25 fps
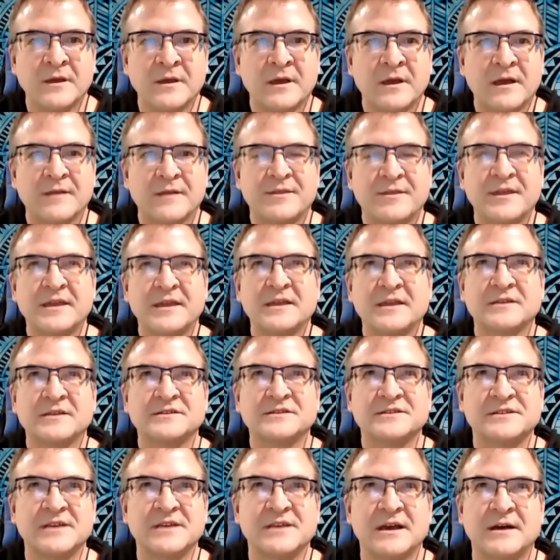I think
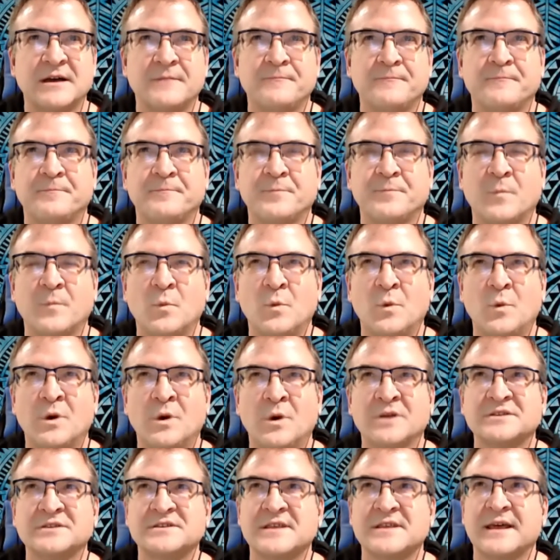it's,
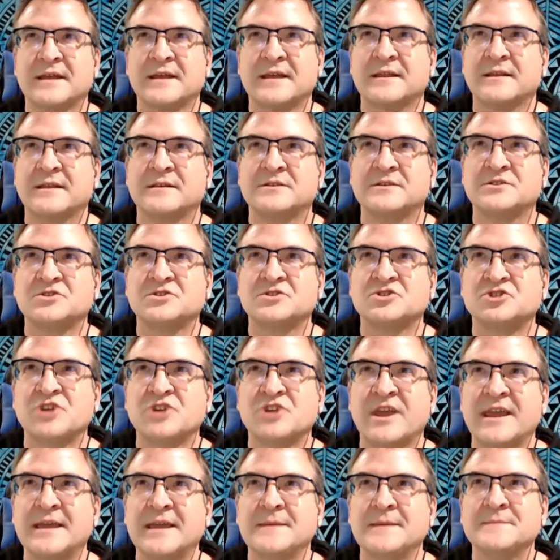what's that?
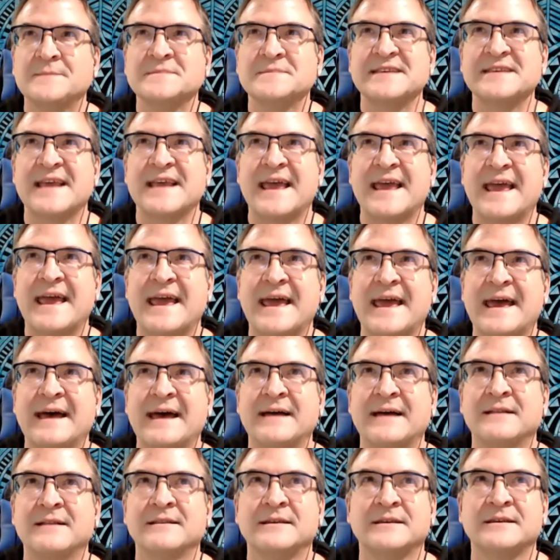James
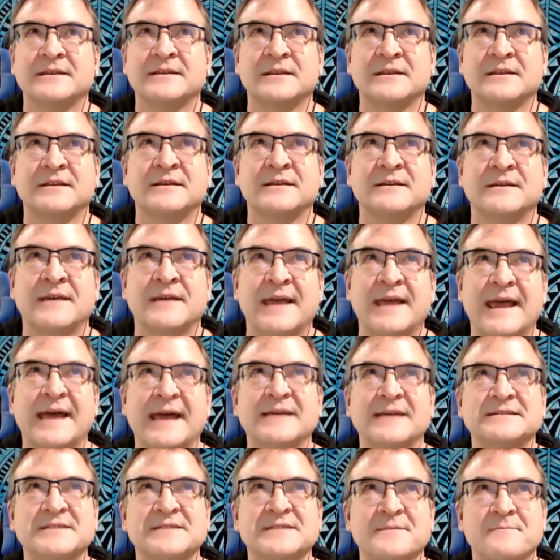Allen,
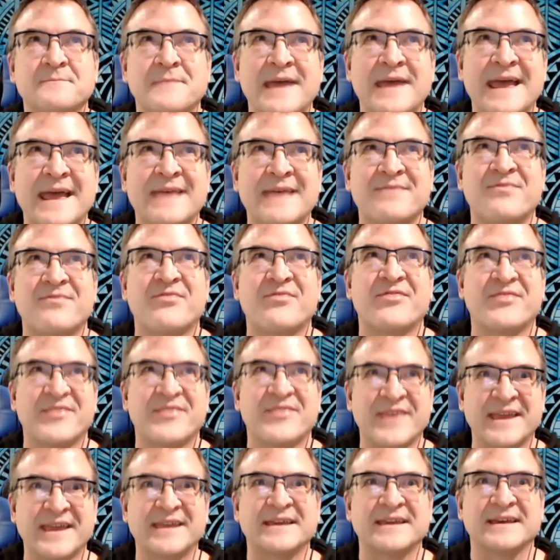As a Man
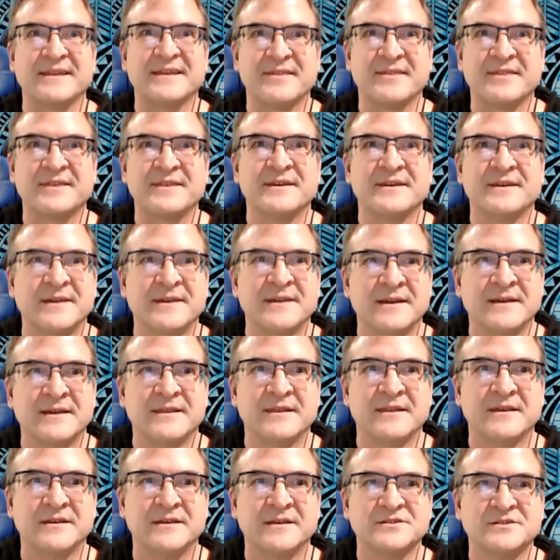Thinketh,
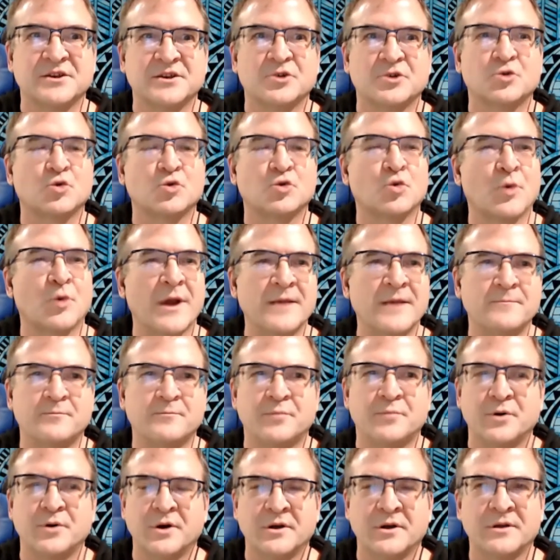is a
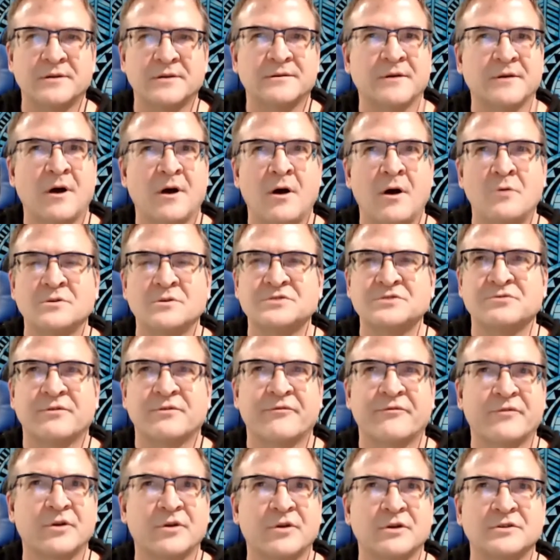great book, always
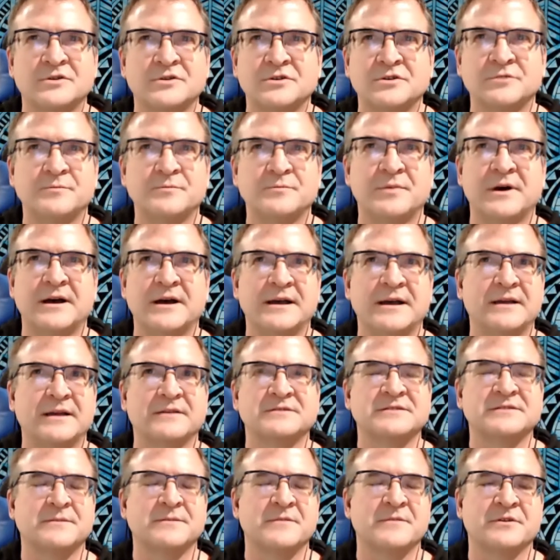referred to by
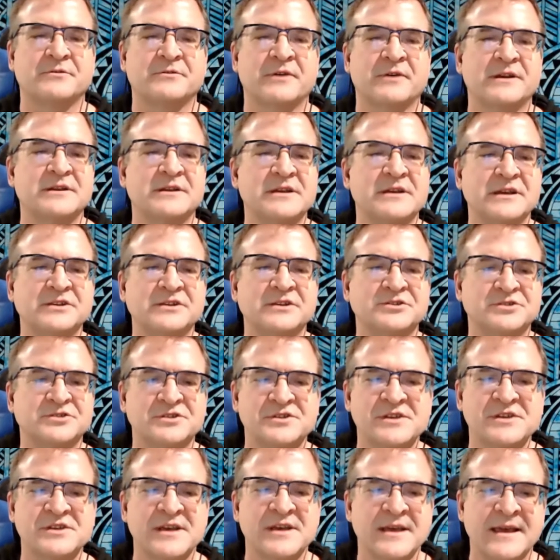some of the great
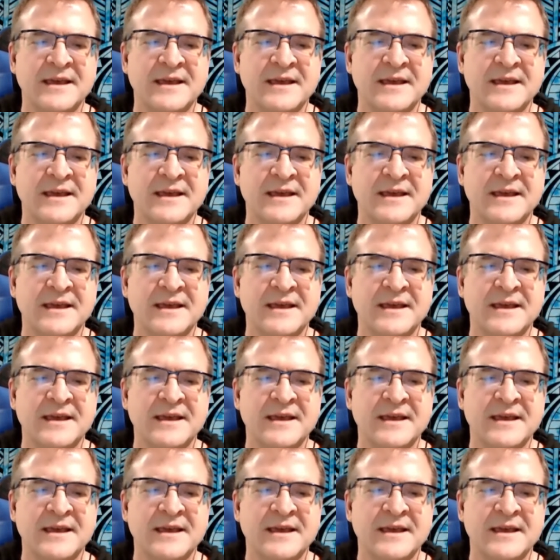teachers.